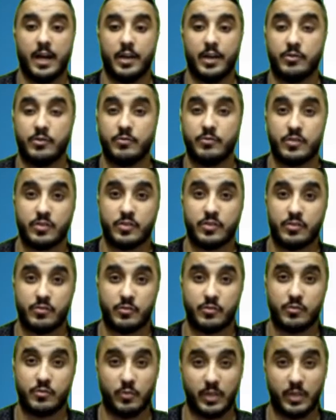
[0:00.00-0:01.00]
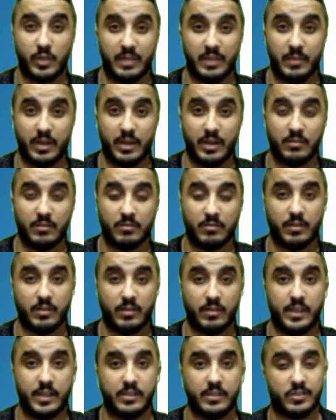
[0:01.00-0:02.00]
Use your school email.
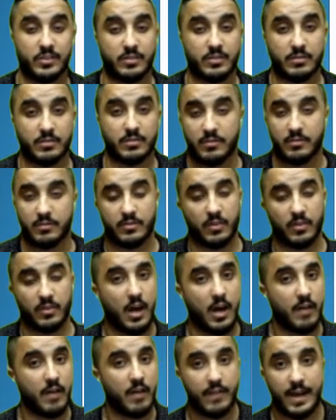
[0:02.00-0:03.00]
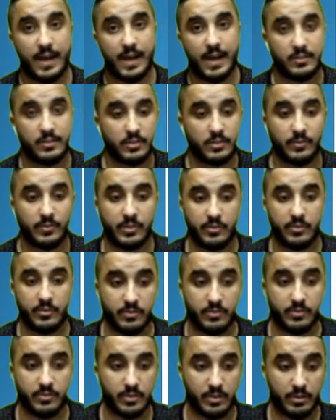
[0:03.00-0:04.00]
It's a lot faster when you
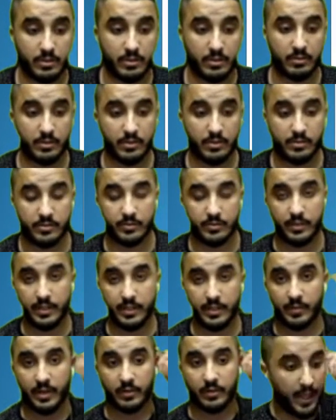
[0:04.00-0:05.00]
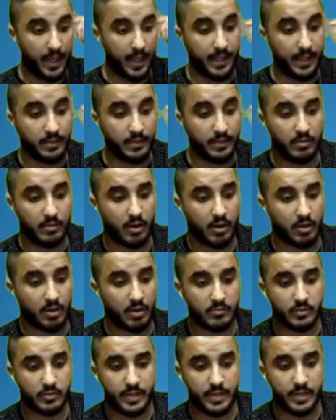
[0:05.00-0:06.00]
use your student email.
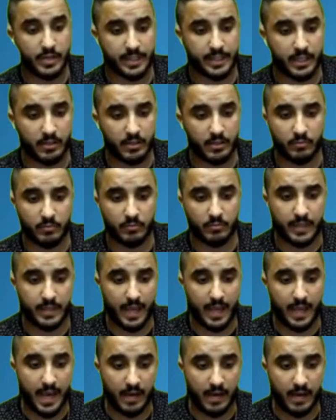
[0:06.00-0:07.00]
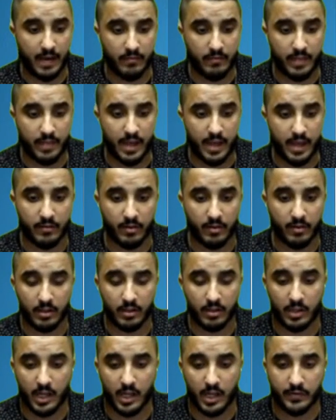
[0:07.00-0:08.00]
And also check out what they have. They have a
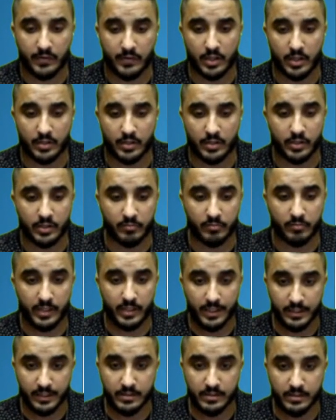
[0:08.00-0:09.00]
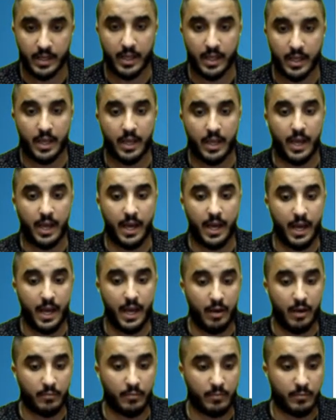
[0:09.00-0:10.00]
lot of other dope things
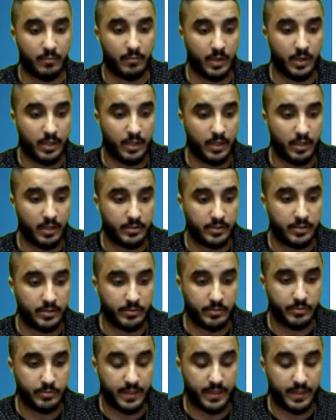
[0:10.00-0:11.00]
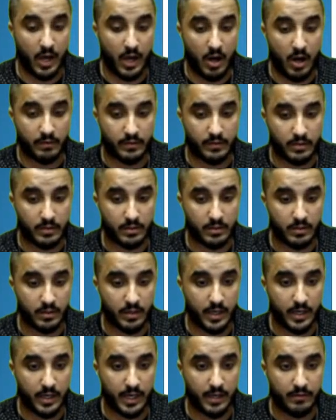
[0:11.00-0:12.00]
that they offer.
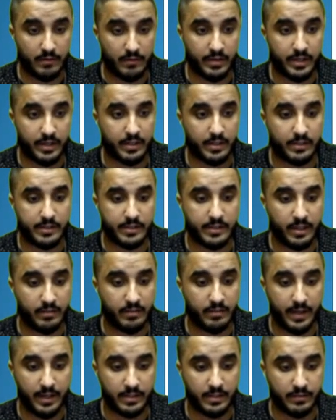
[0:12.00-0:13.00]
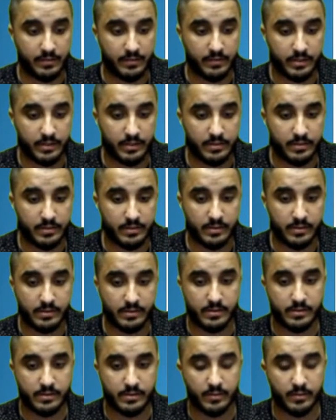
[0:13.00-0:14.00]
And take advantage of this. This is
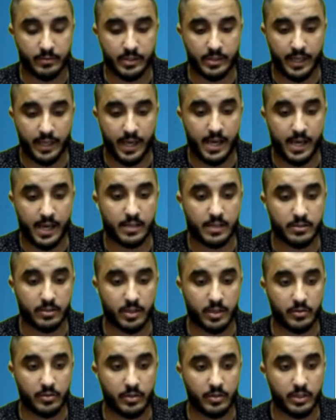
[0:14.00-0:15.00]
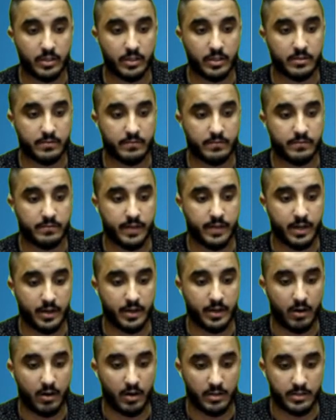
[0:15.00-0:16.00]
something as a coder, it's very
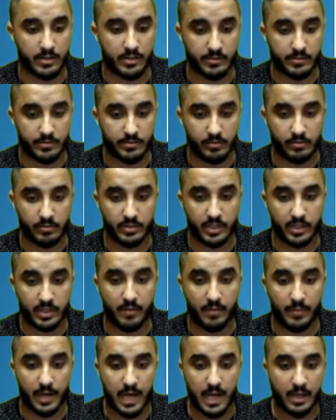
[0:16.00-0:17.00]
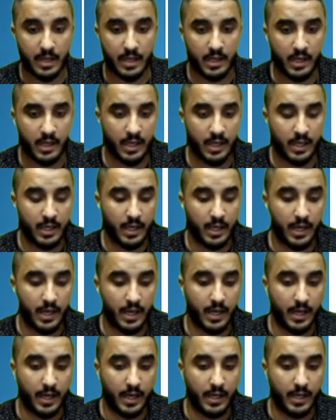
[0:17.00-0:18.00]
hard to come by
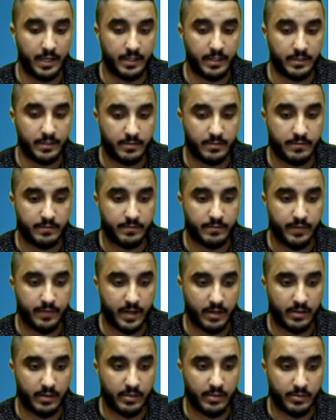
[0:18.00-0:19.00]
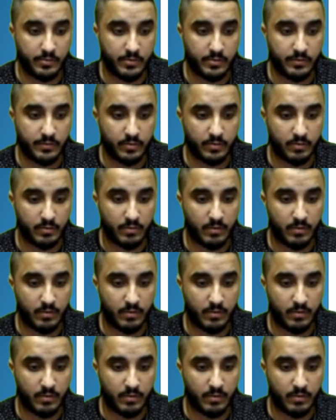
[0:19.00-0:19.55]
and very useful.